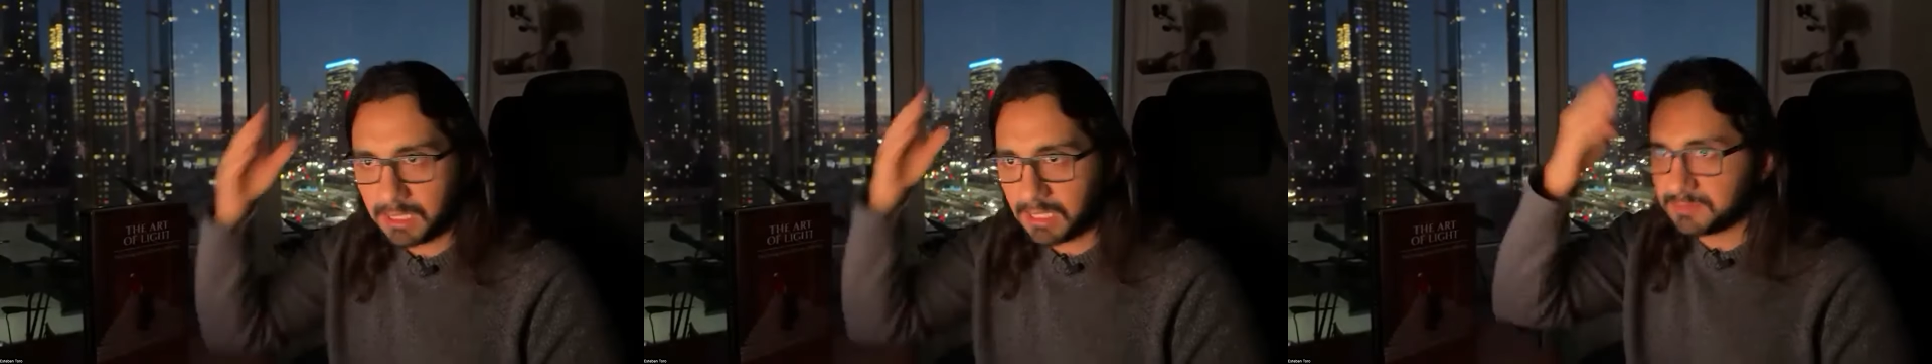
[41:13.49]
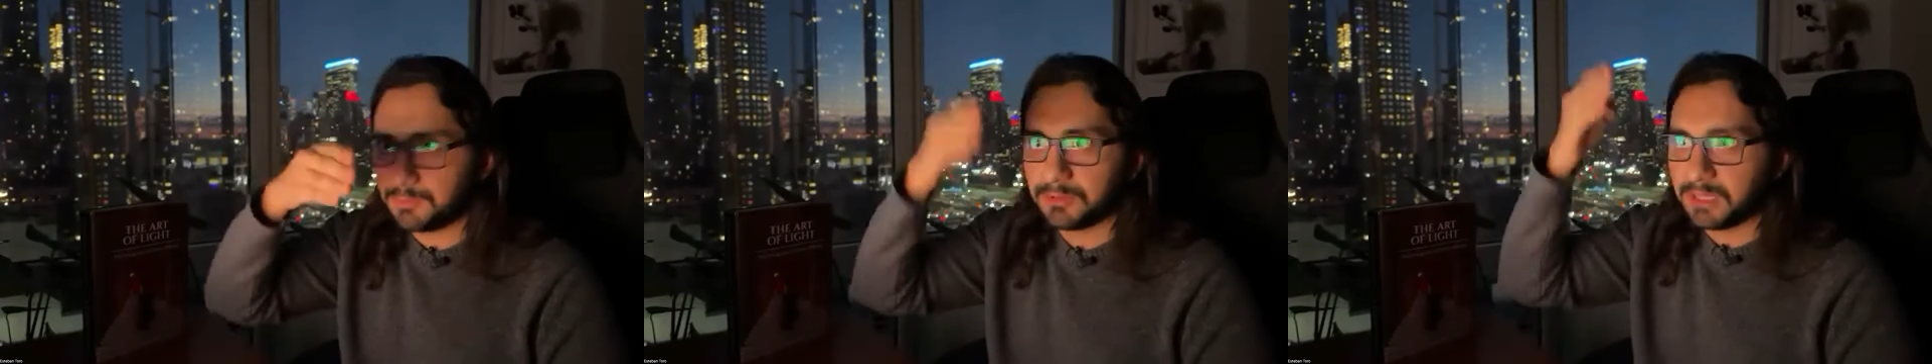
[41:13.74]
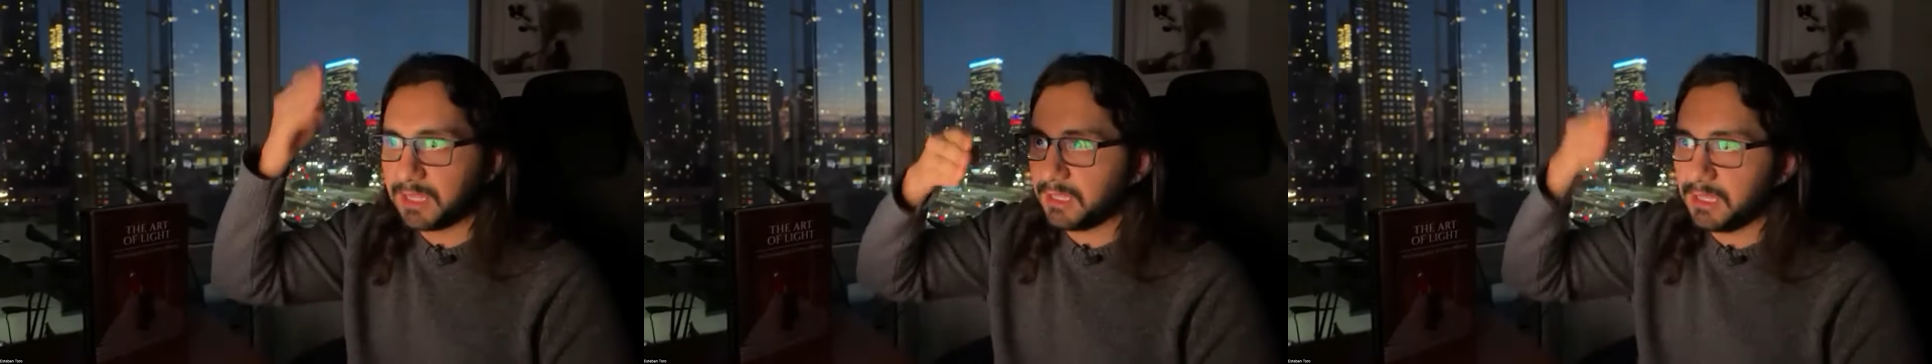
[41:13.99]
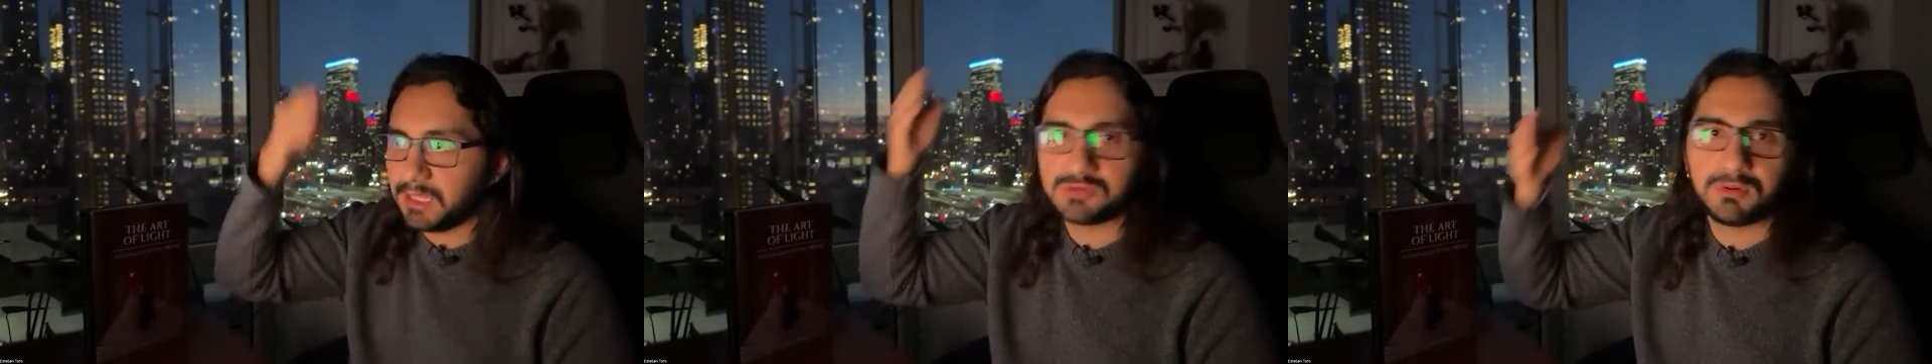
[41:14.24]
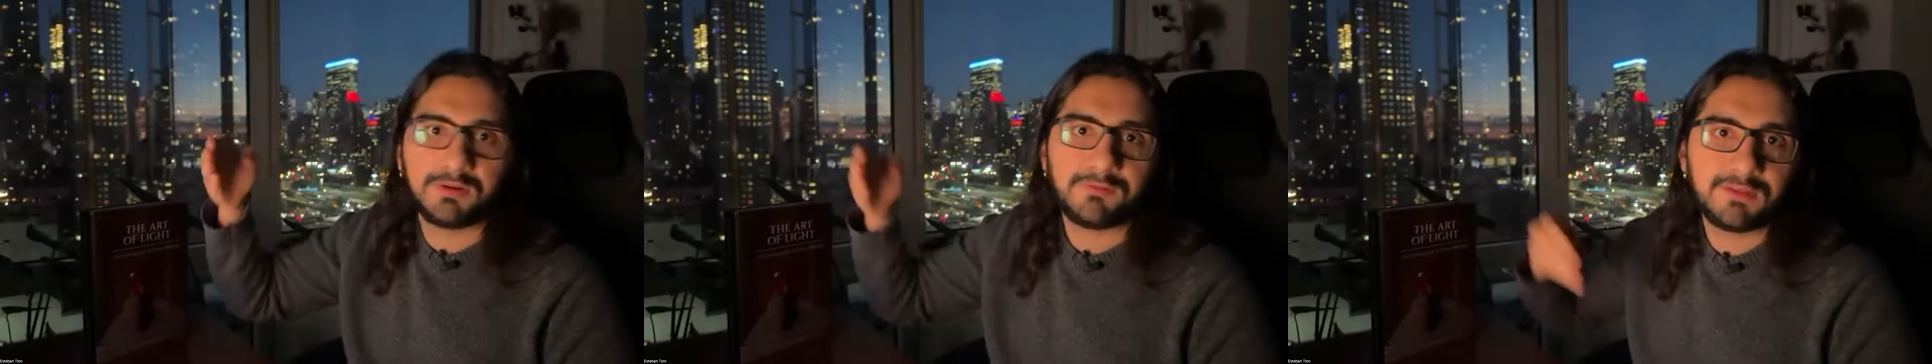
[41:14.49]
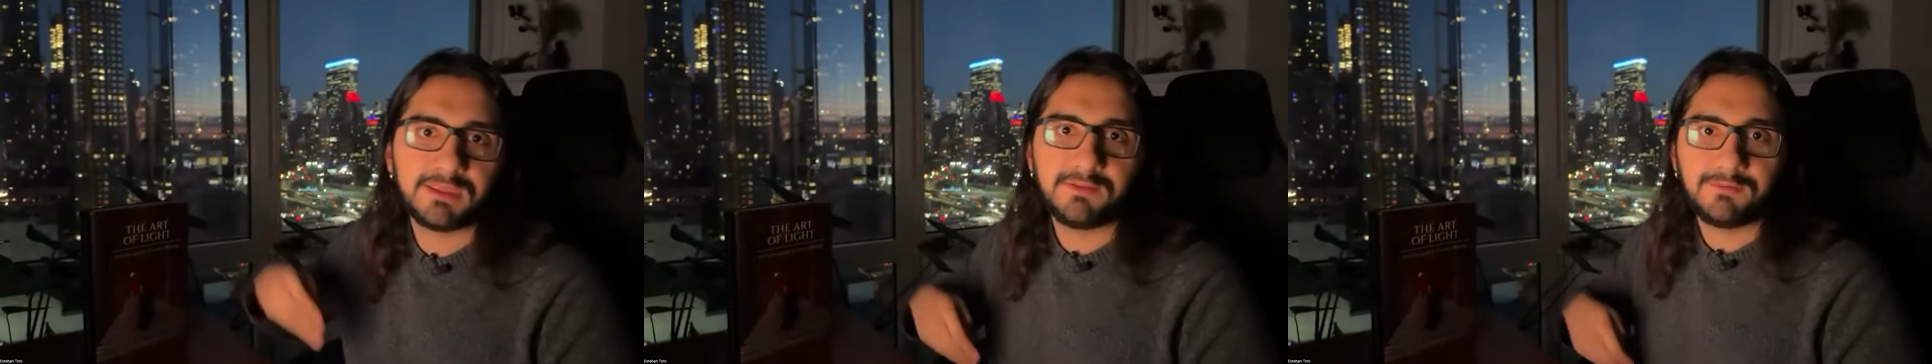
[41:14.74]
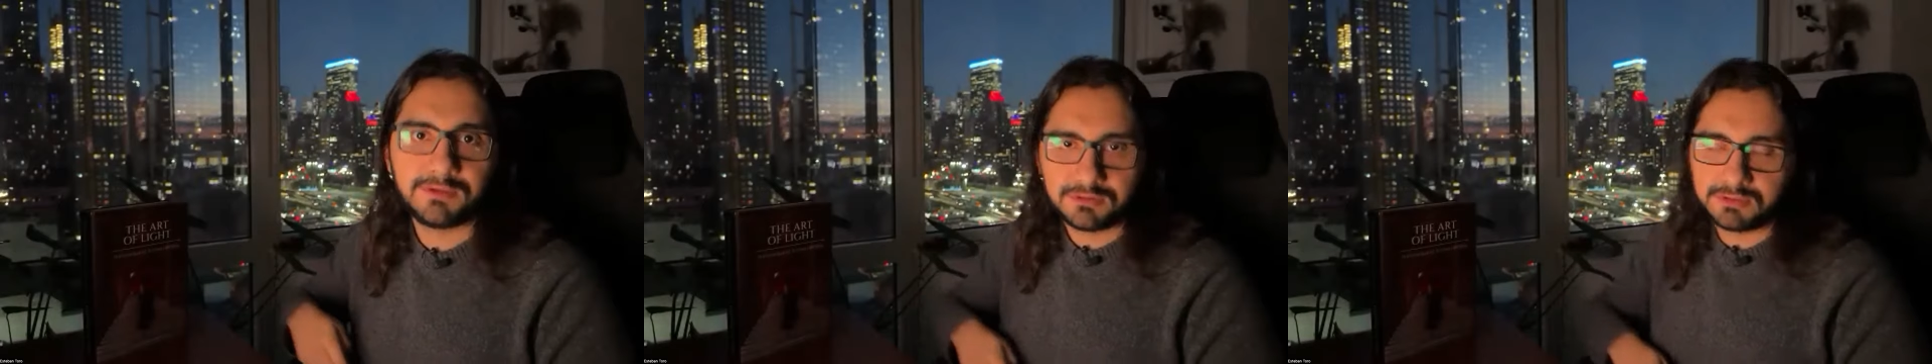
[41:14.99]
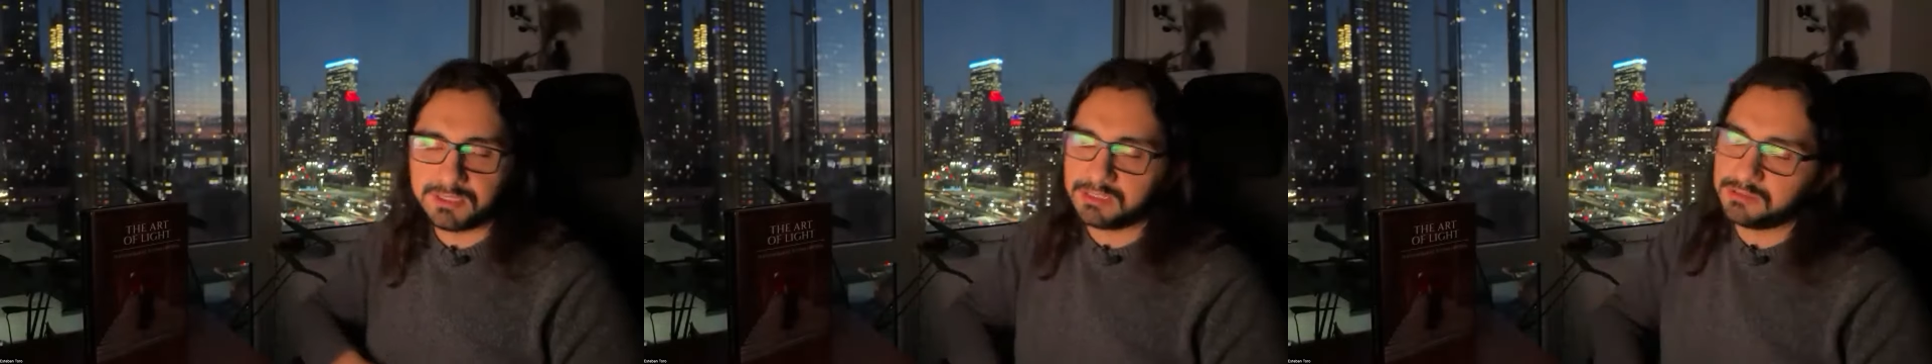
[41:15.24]
export like each one of the
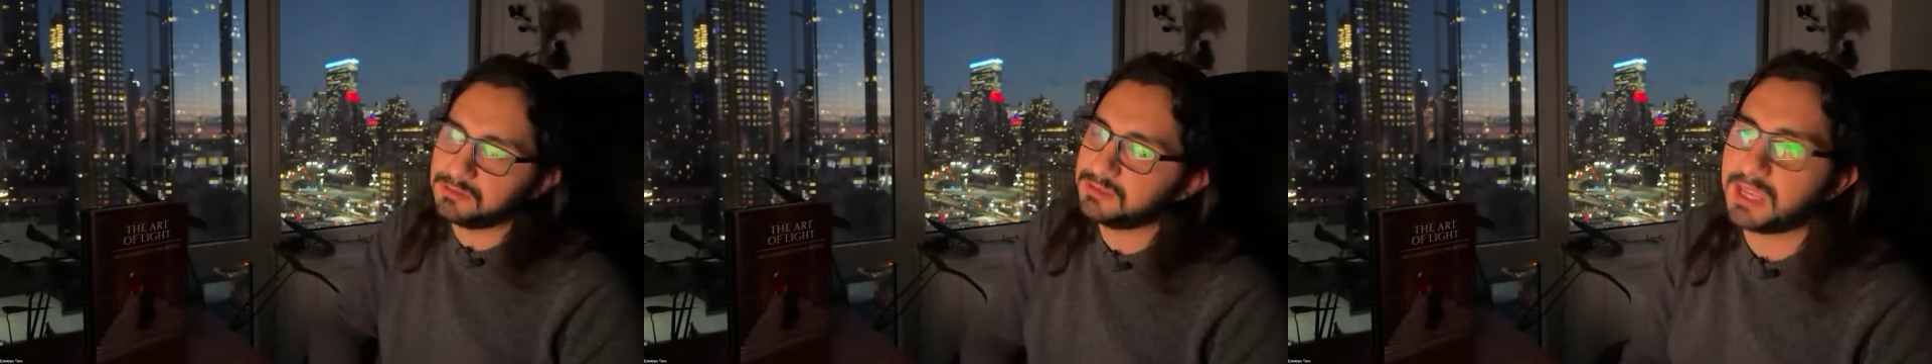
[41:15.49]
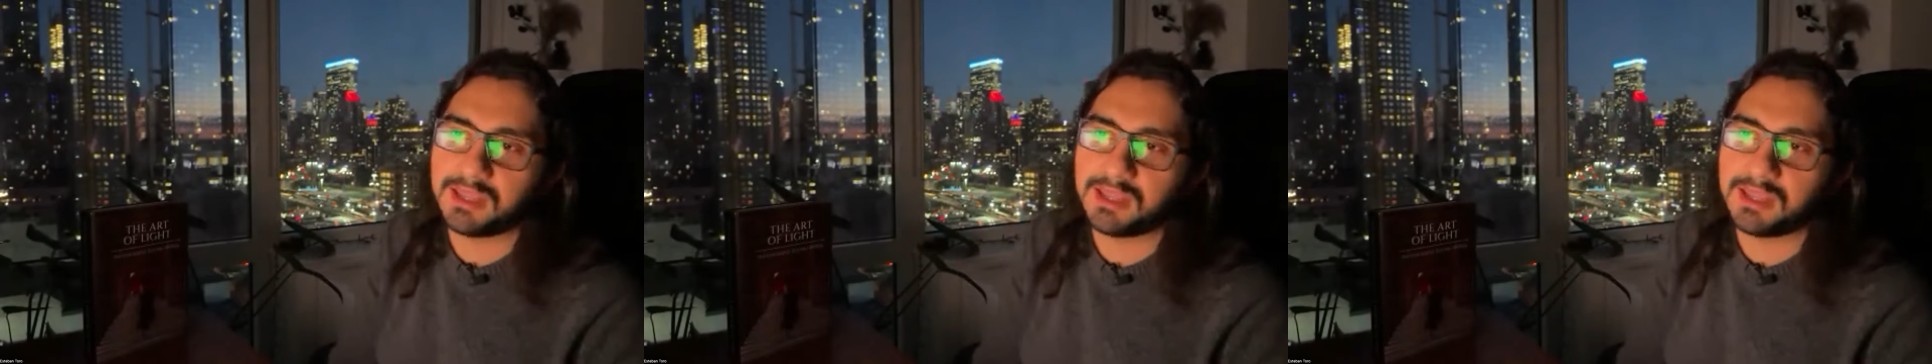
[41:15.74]
individual sections,